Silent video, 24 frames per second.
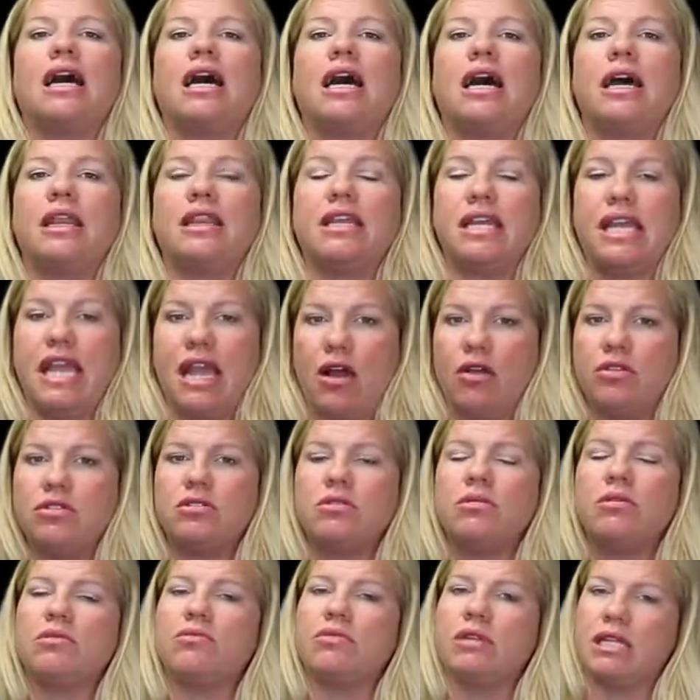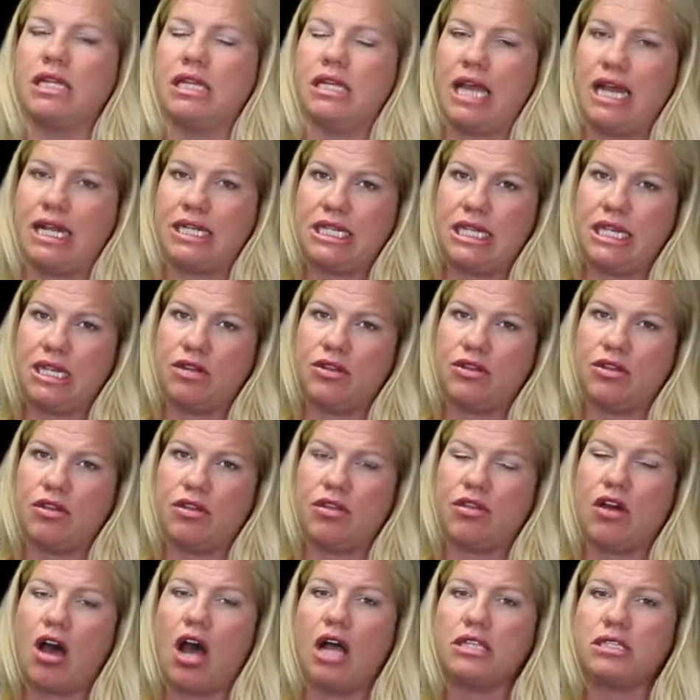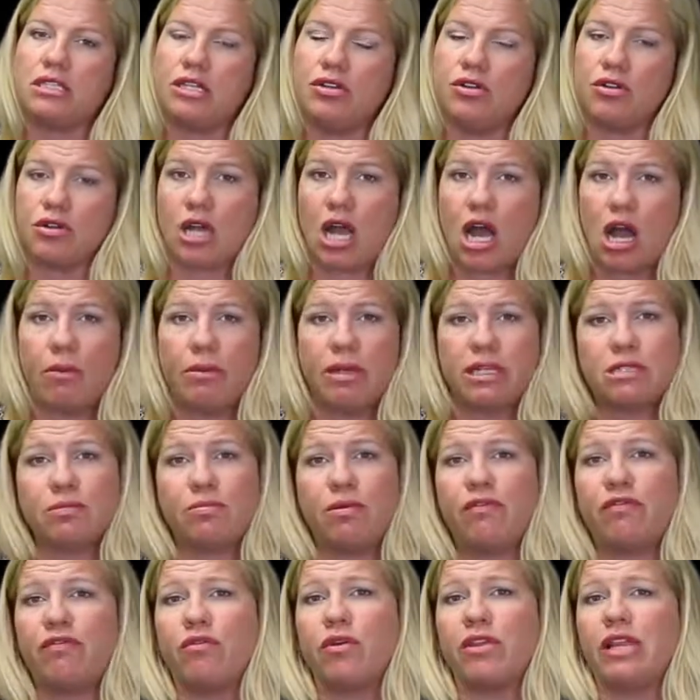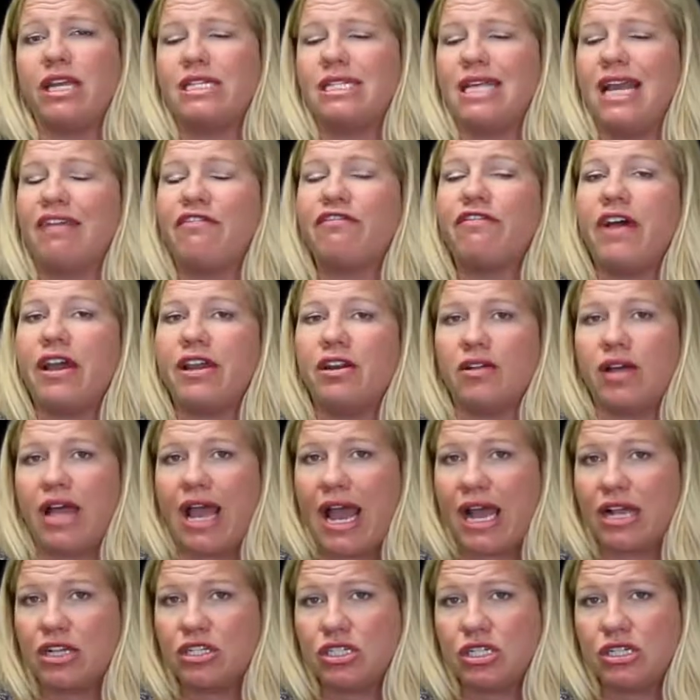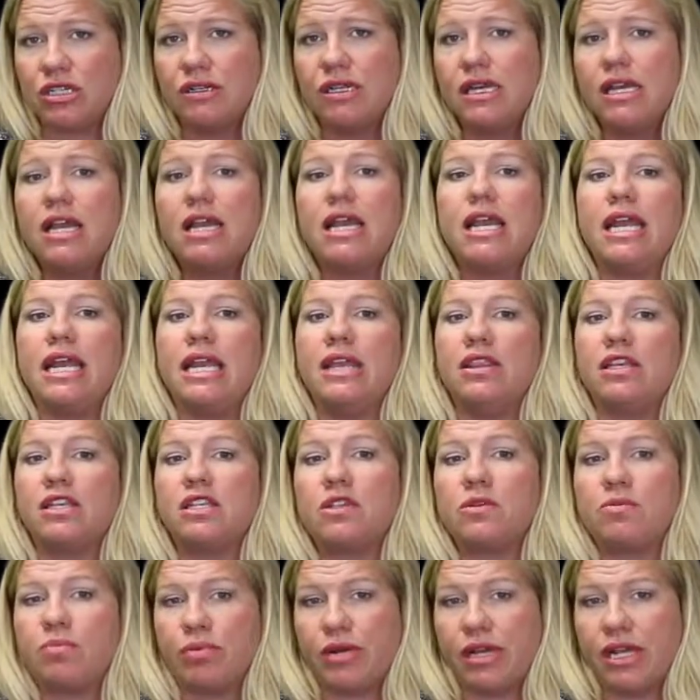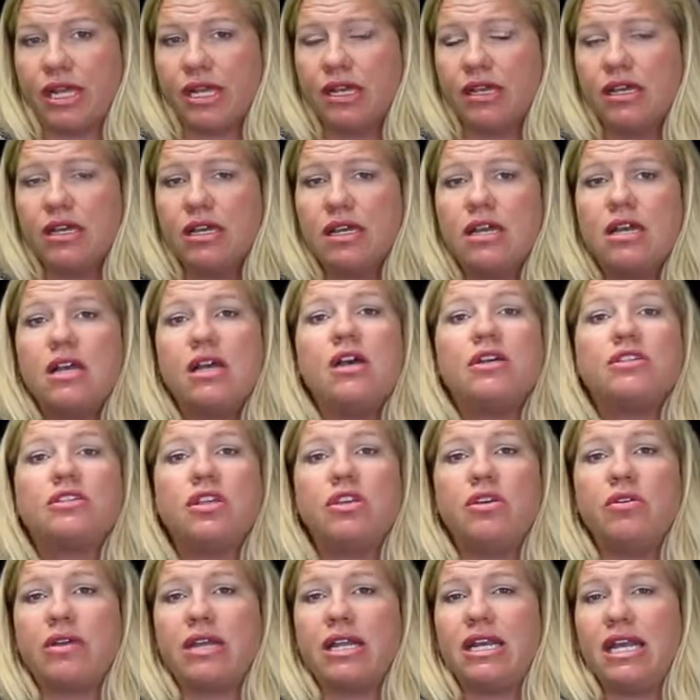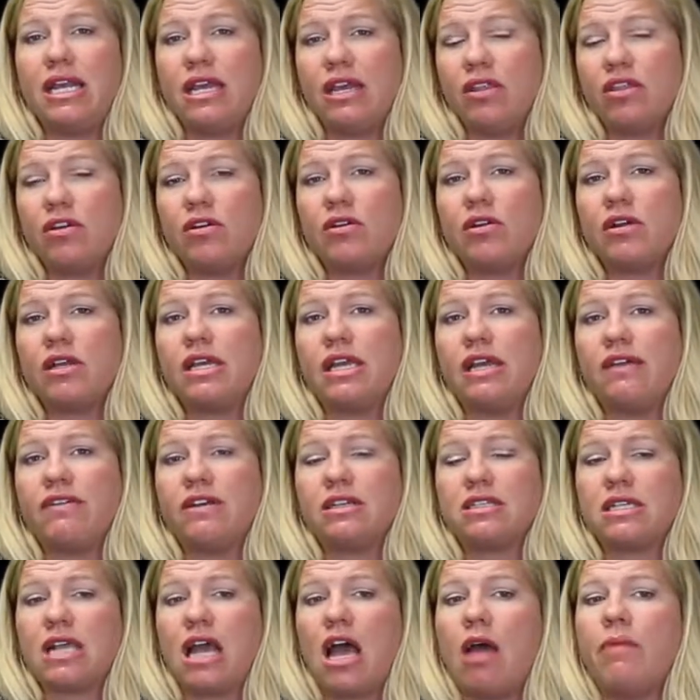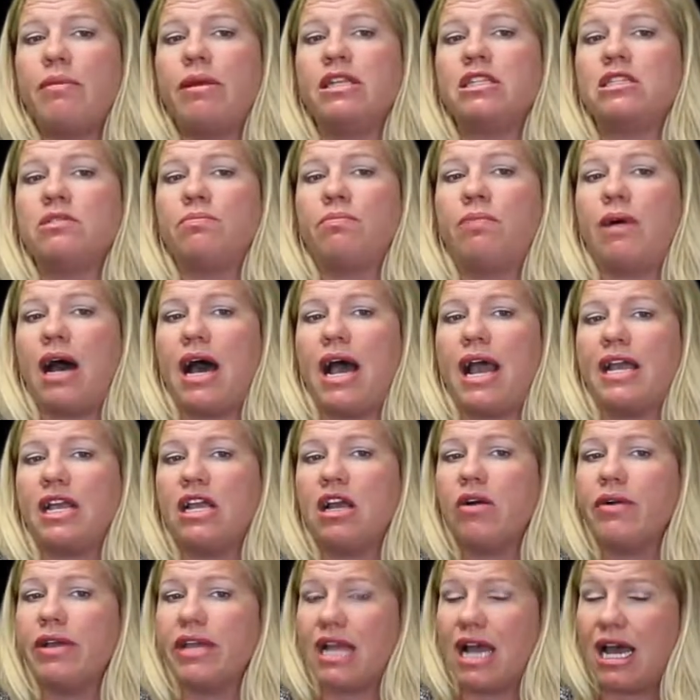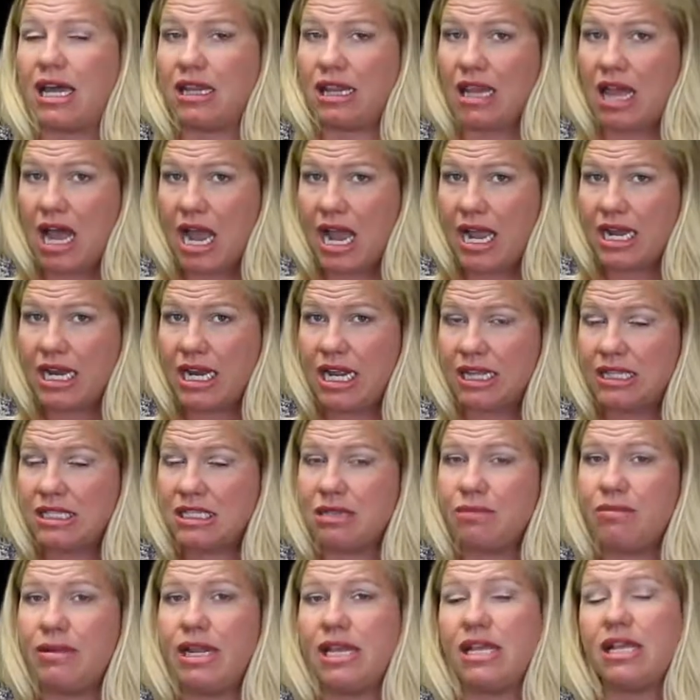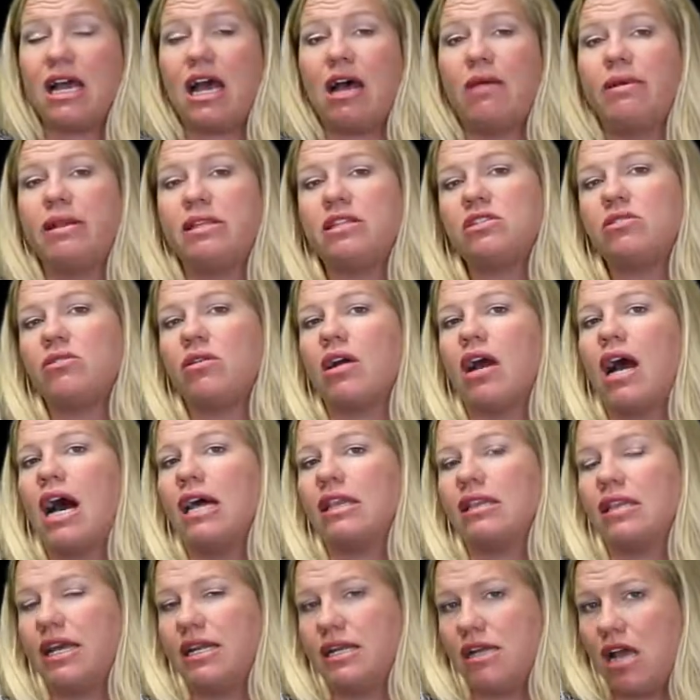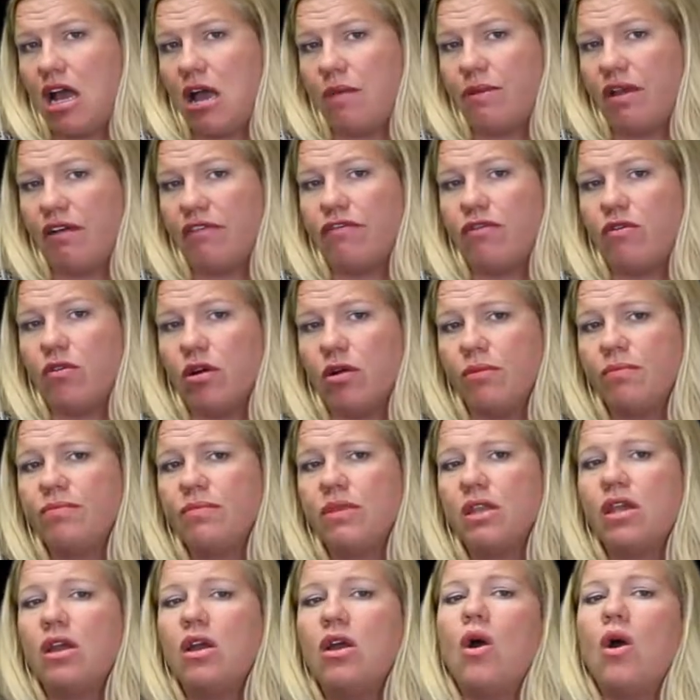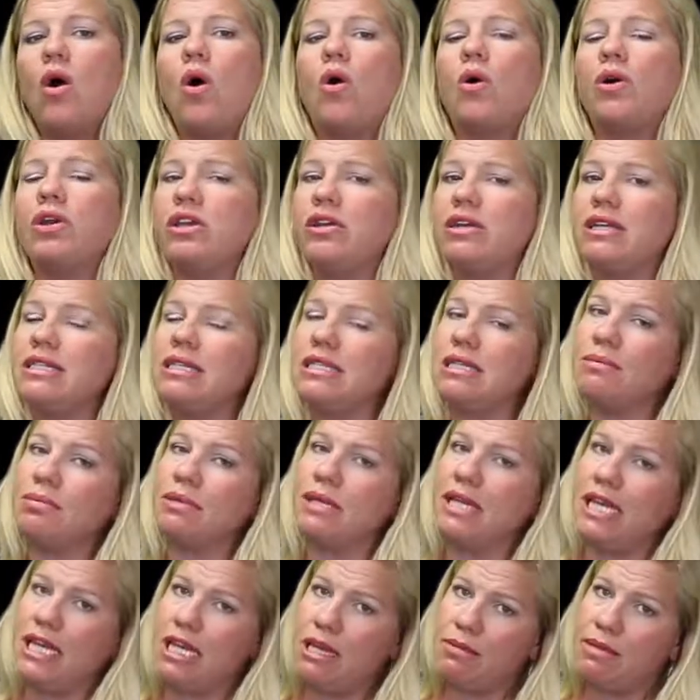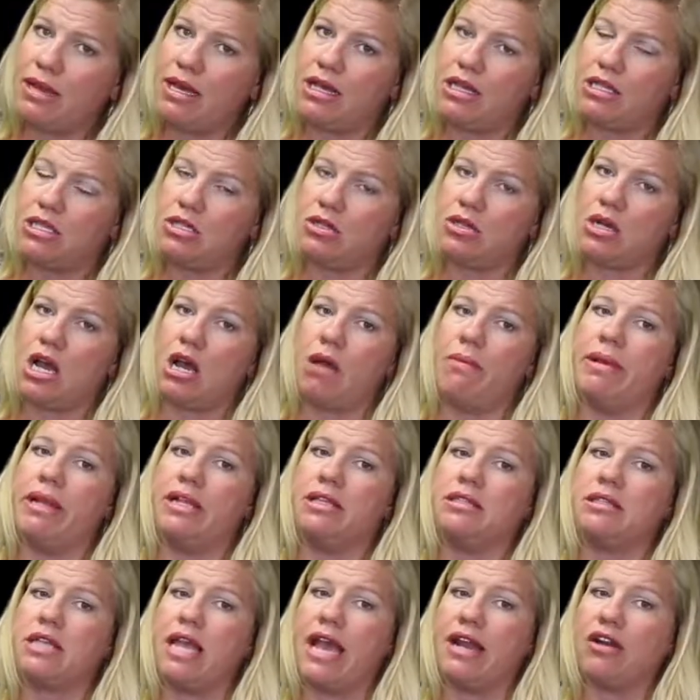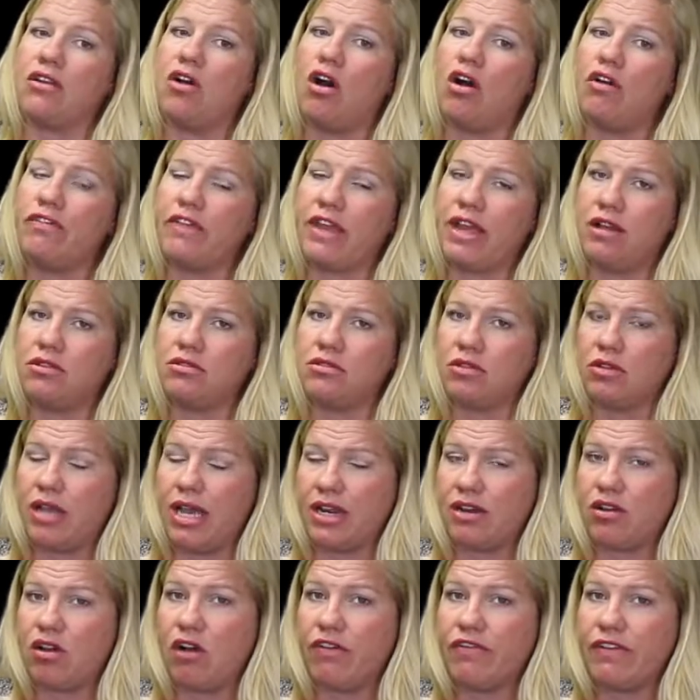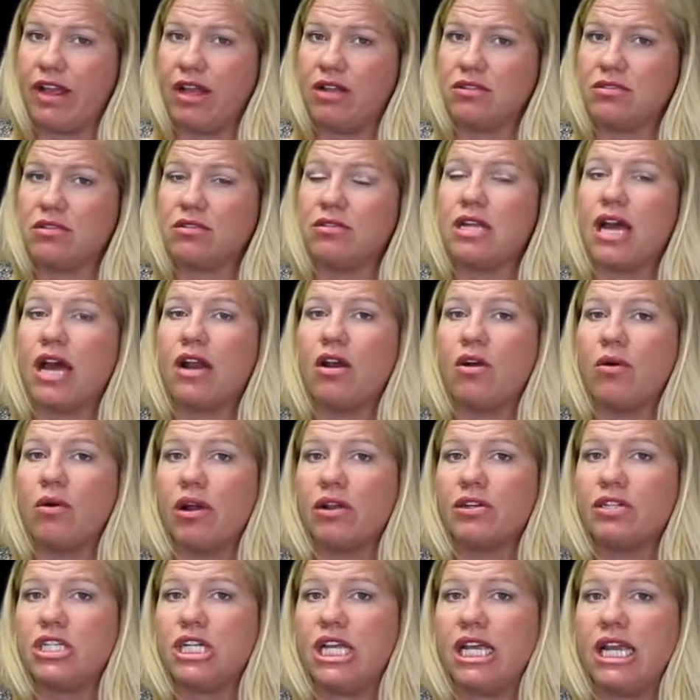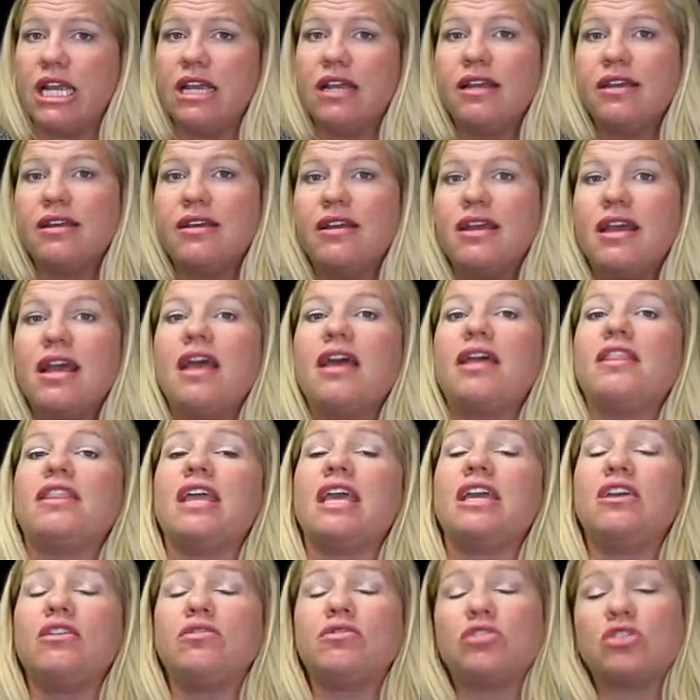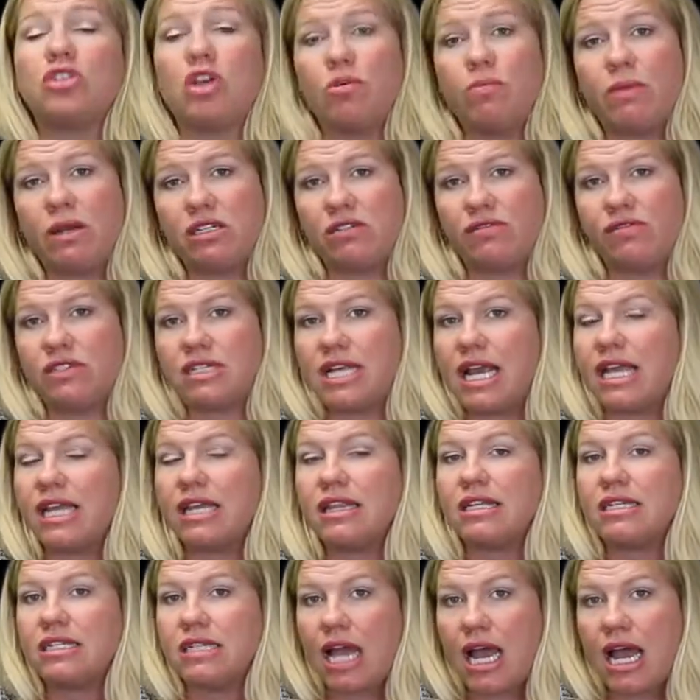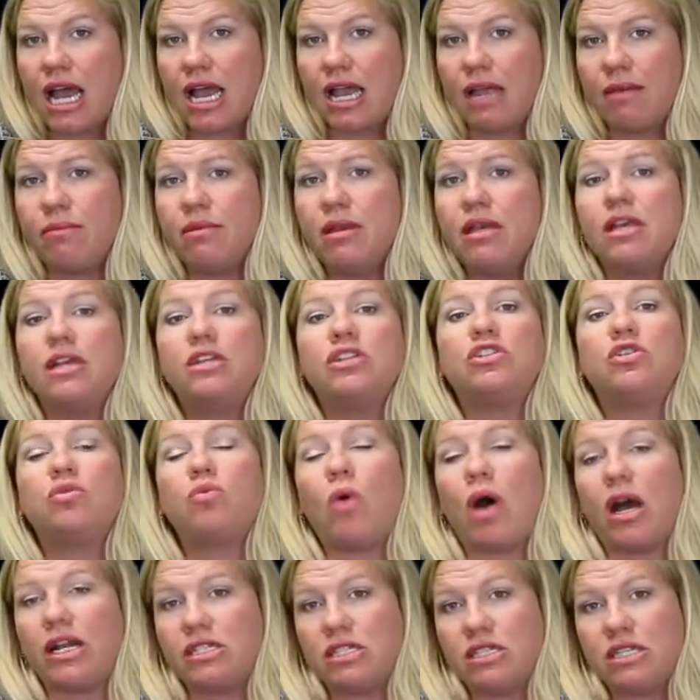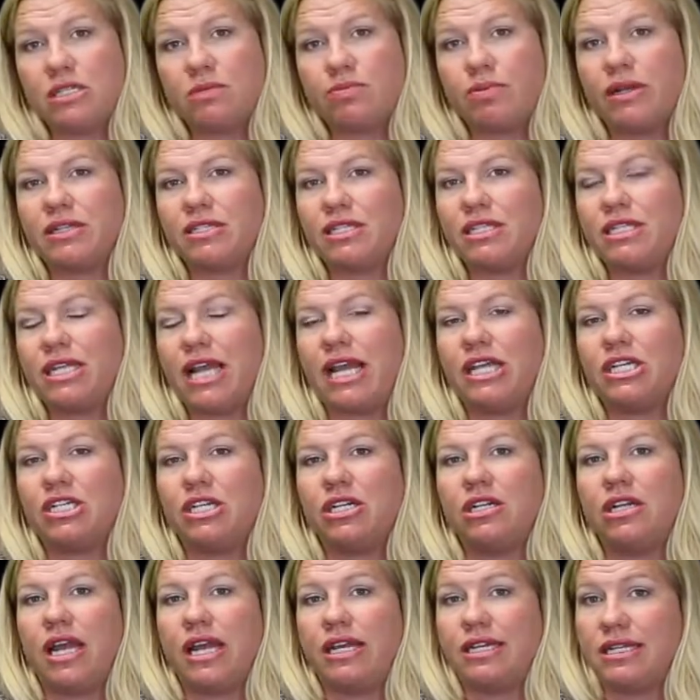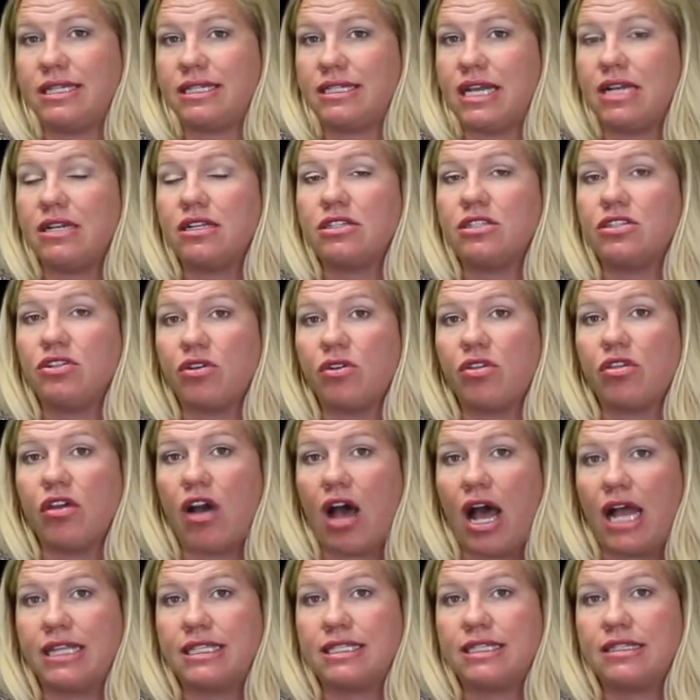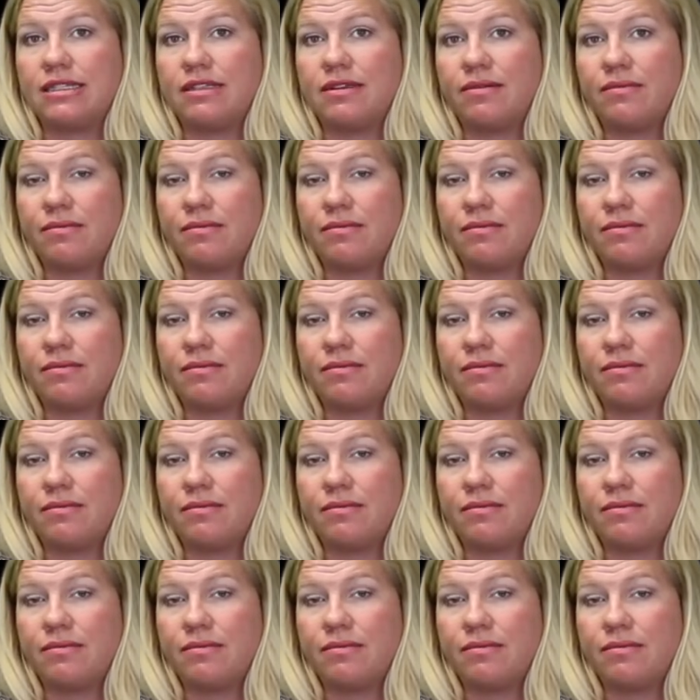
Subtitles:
The council would really like to hear your thoughts and your comments before they take final action in the spring. So you can either give us comments by going online and submitting comments to our online comment form, or you can simply email us your comments at golfcouncil@golfcouncil.org. Thank you so much for taking the time to watch this presentation and to send us your thoughts.